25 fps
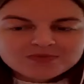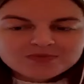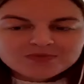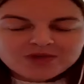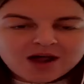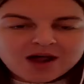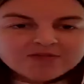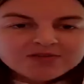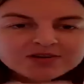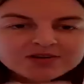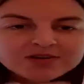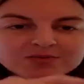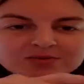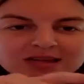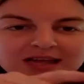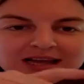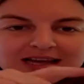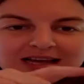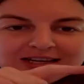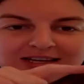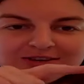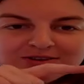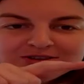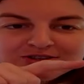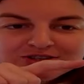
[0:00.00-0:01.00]
Kevin would like
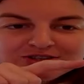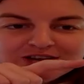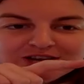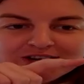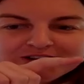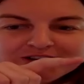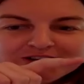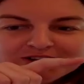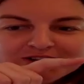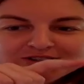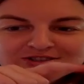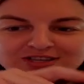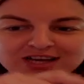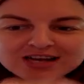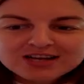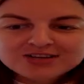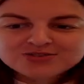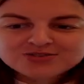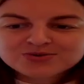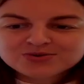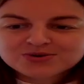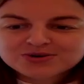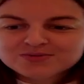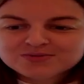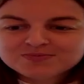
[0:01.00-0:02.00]
you to share your
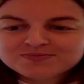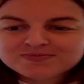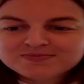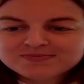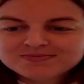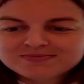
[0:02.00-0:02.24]
schedule.